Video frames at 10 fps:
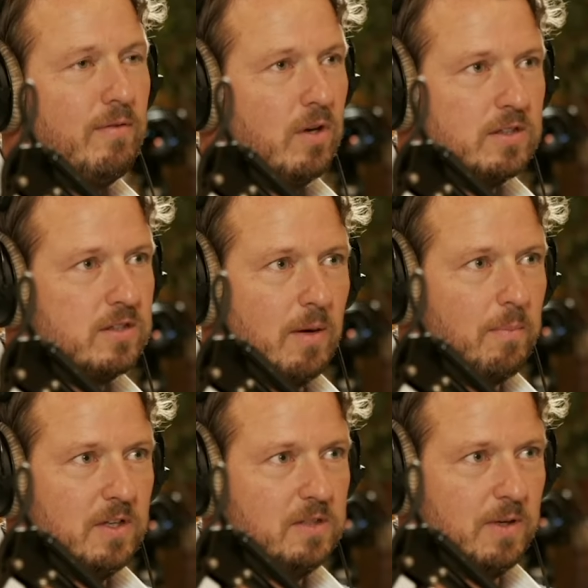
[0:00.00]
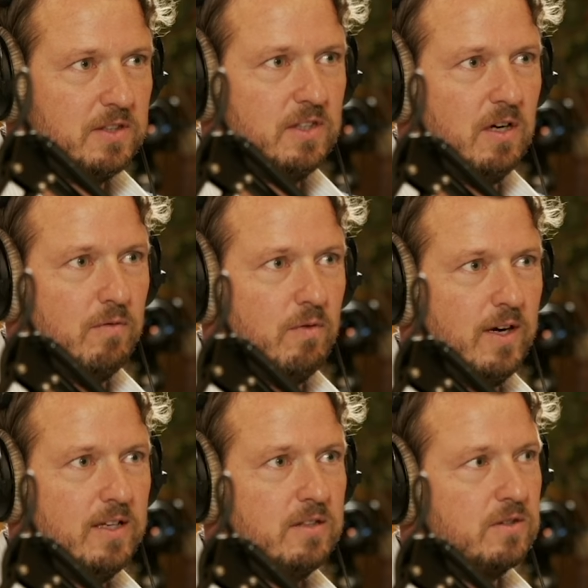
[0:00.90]
lost companies myself,
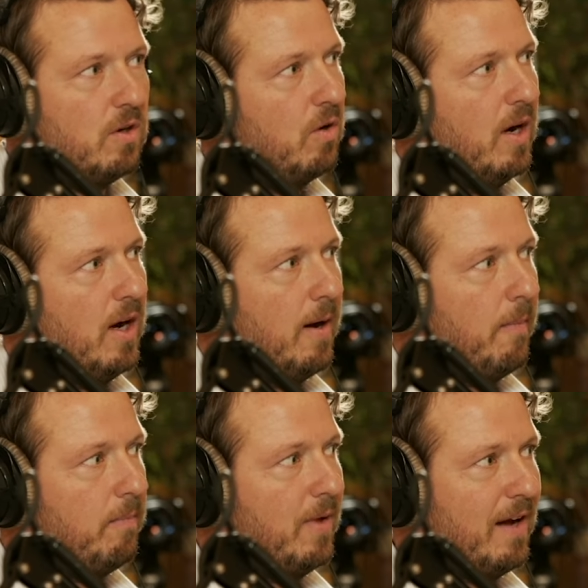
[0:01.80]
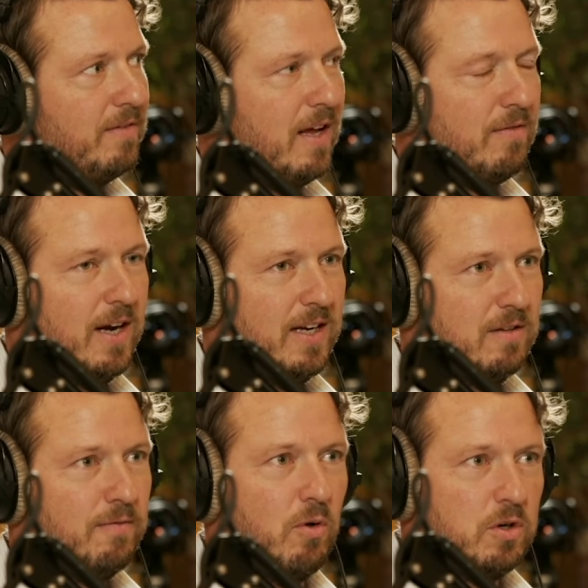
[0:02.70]
right? So um, I've never had the
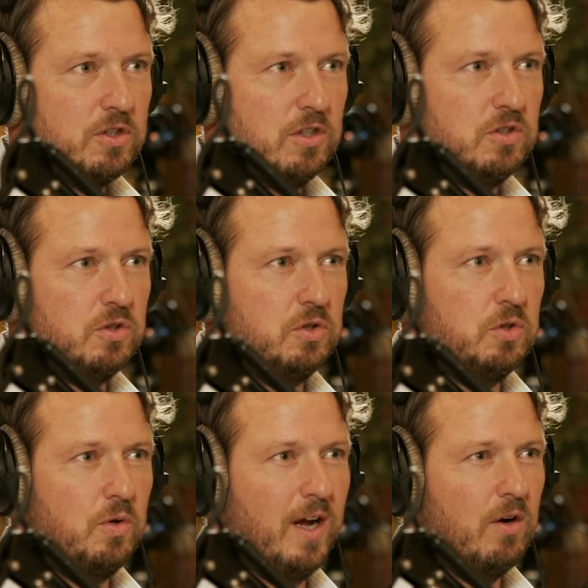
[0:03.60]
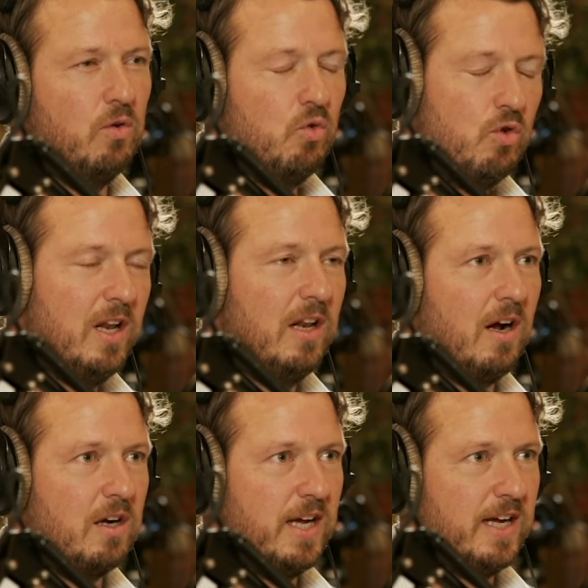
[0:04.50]
fortune to do a really
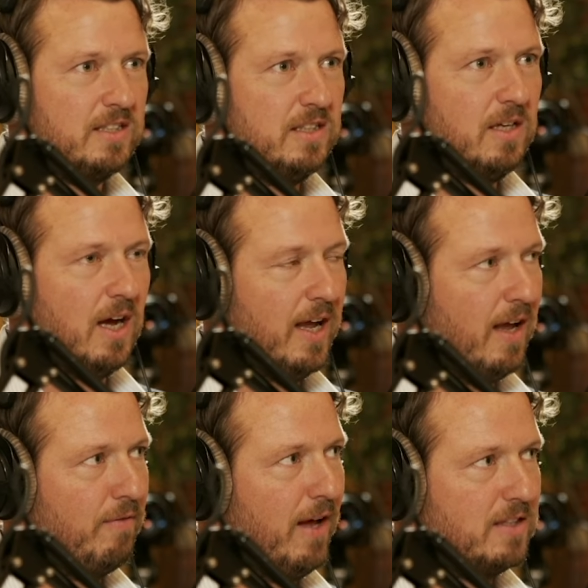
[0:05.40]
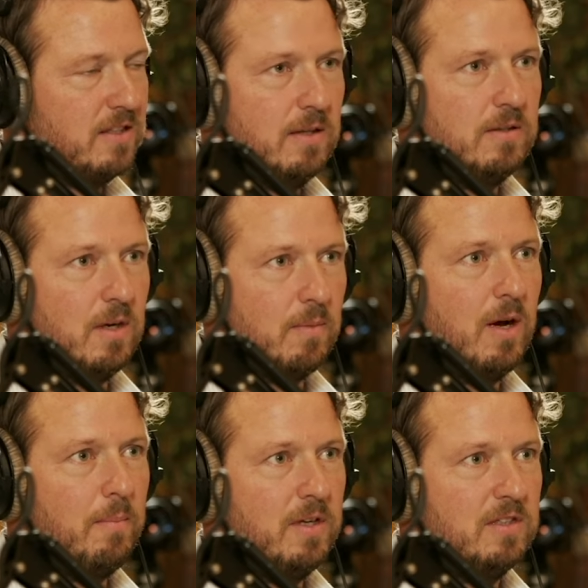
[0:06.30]
large exit. I have exited some
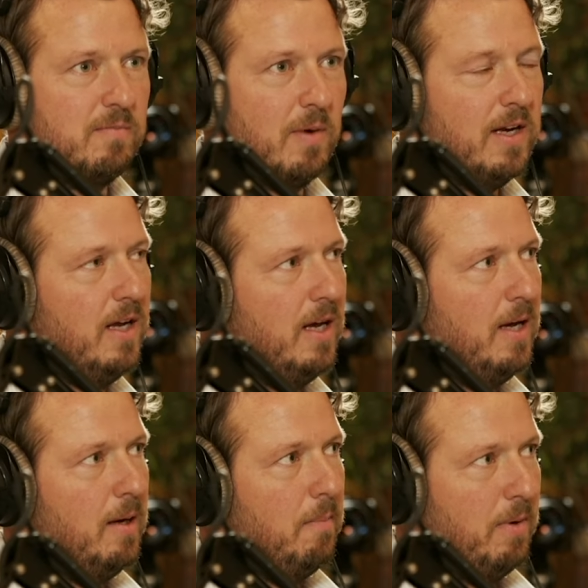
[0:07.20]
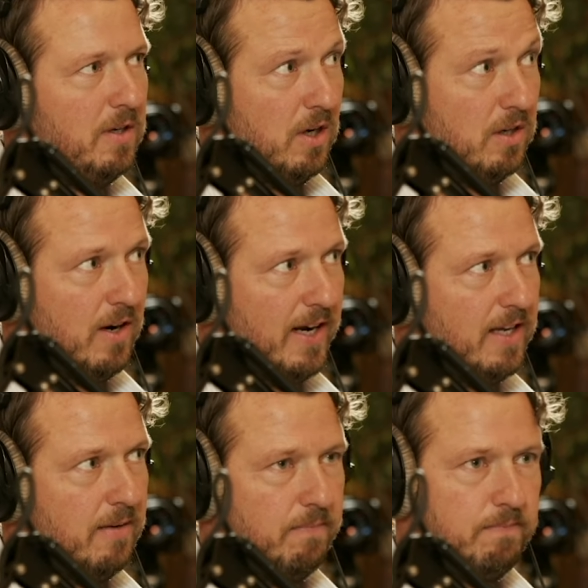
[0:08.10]
companies of mine, but not like
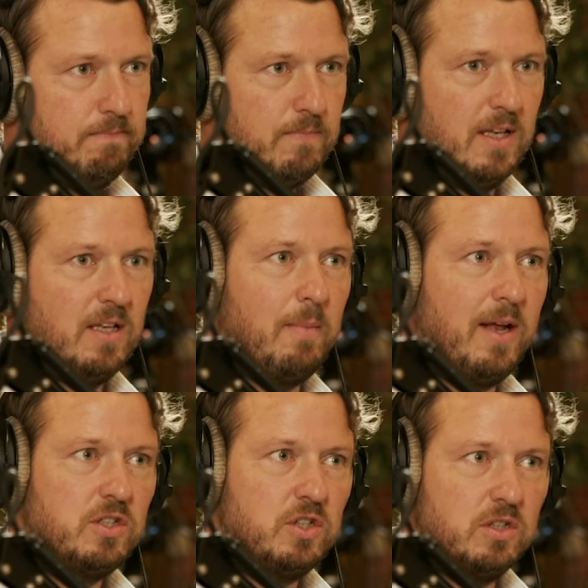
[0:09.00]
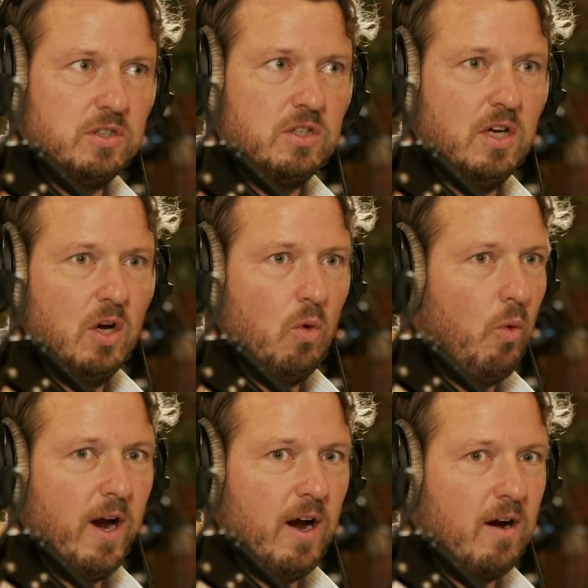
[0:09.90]
in dimensions
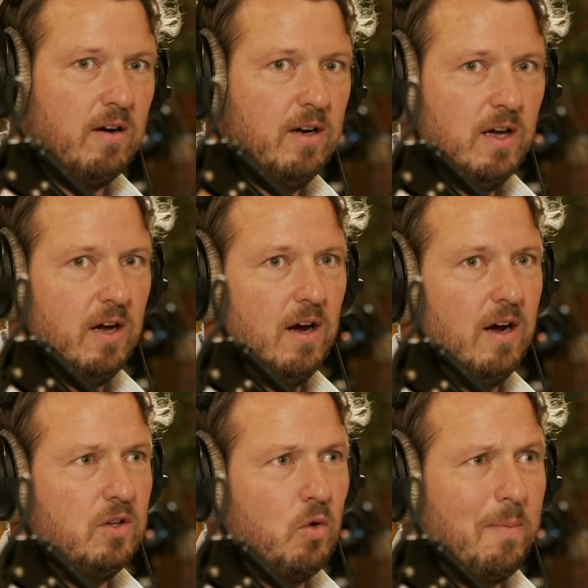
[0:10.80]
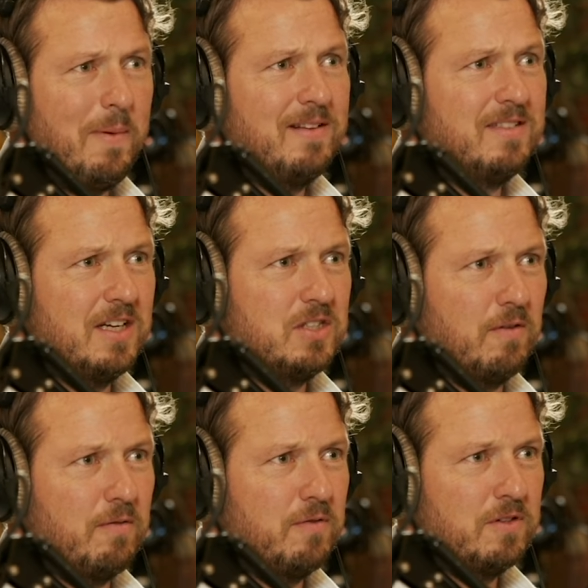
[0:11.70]
where uh, the romantics
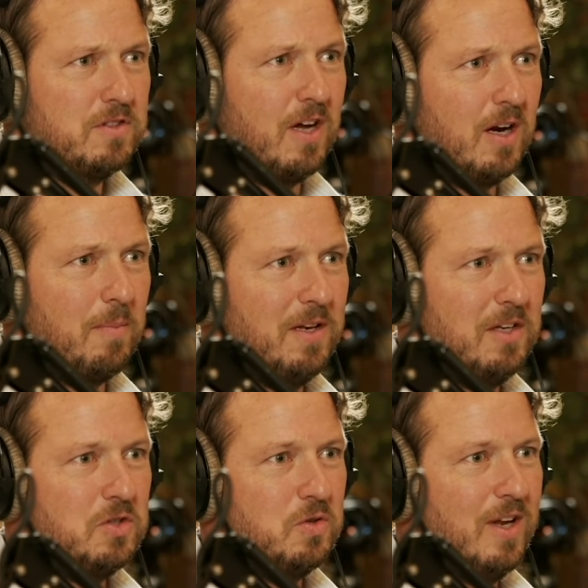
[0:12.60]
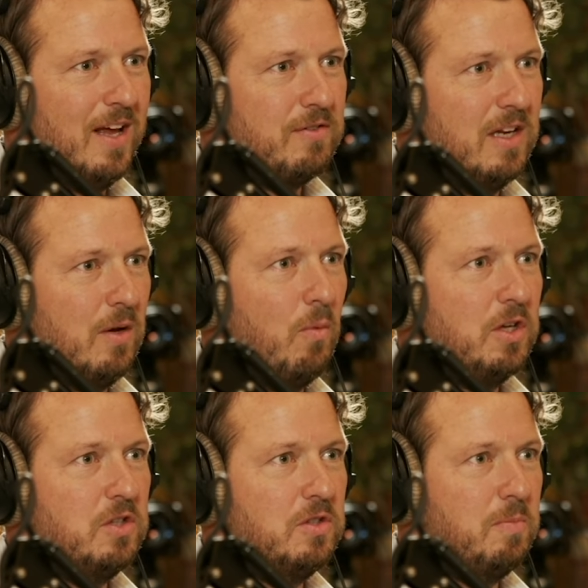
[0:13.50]
of startup industry actually
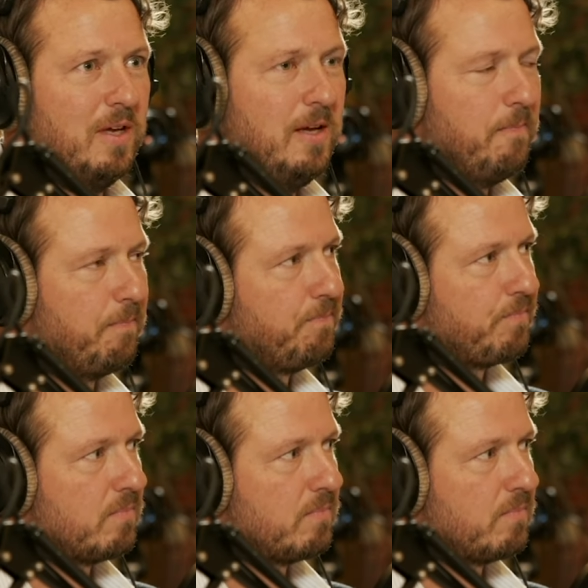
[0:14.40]
want you to be. Yeah.